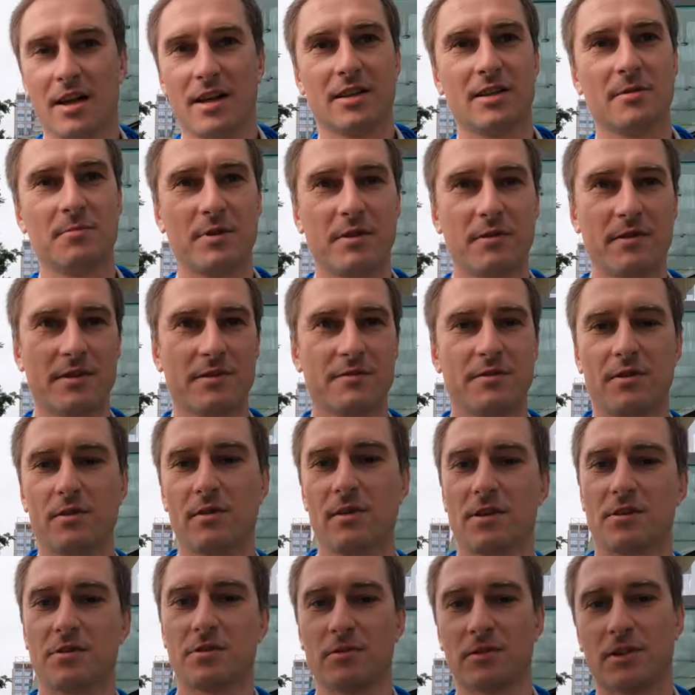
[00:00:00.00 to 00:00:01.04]
In the previous
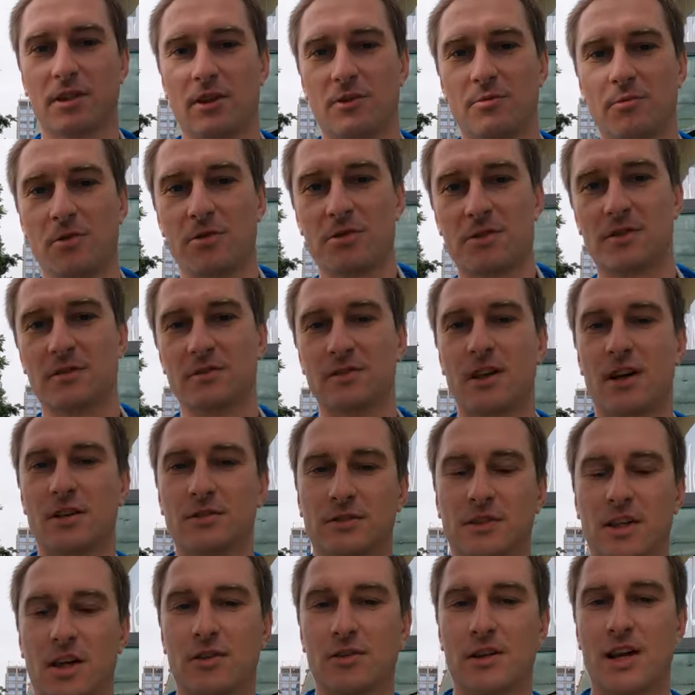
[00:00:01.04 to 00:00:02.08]
video I showed how most of
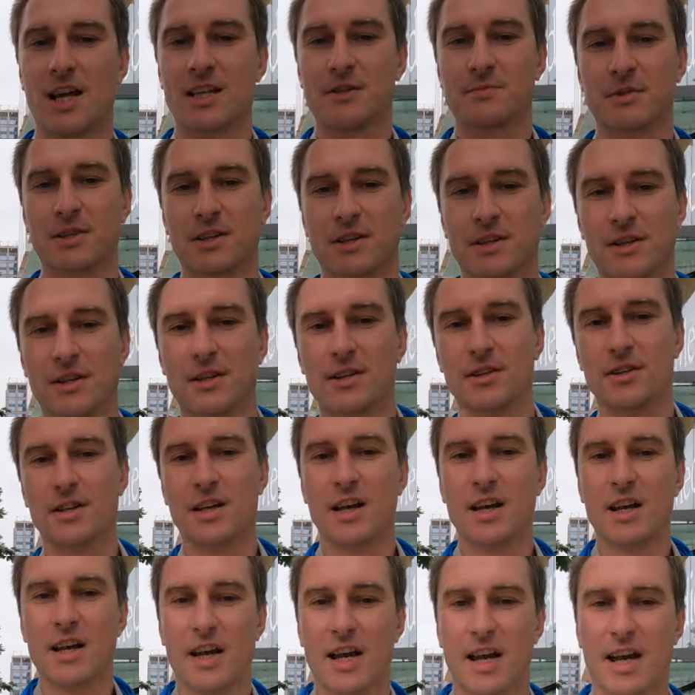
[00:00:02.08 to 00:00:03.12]
downtown has been cleared
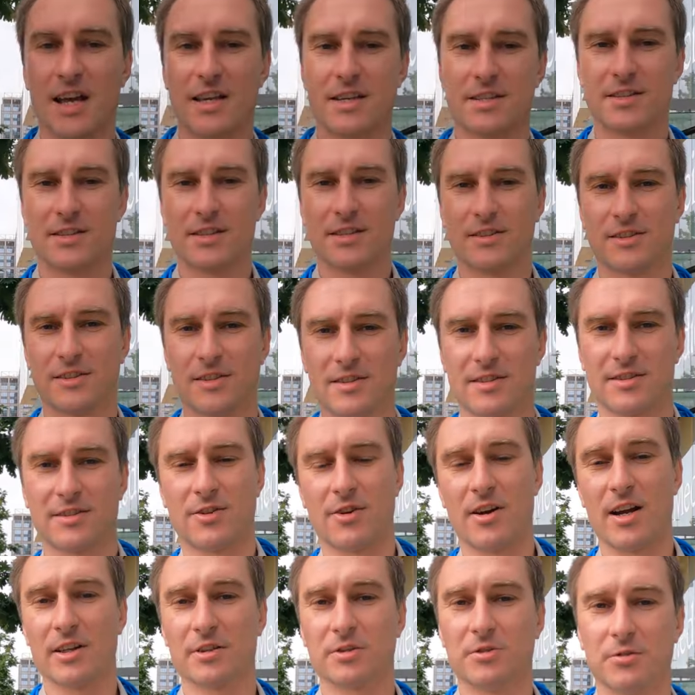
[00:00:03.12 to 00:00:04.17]
as it is
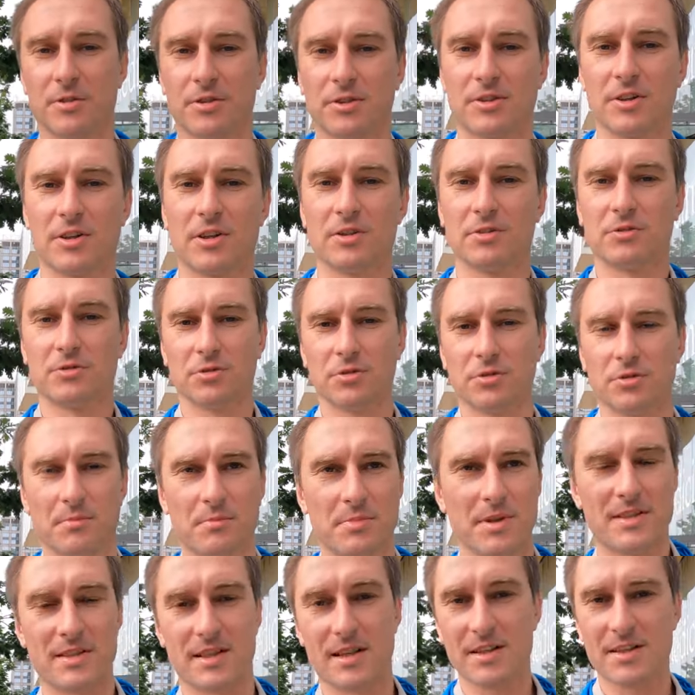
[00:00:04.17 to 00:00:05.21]
trying to return to
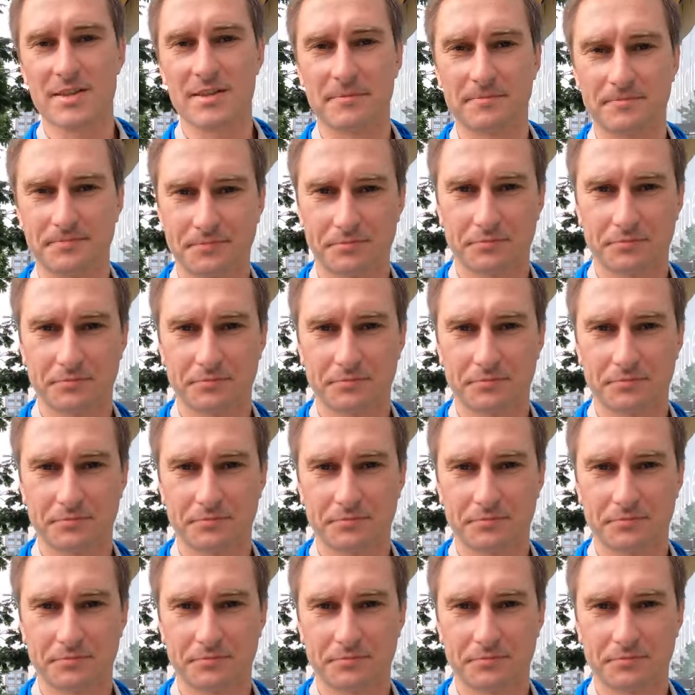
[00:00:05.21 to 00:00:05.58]
business.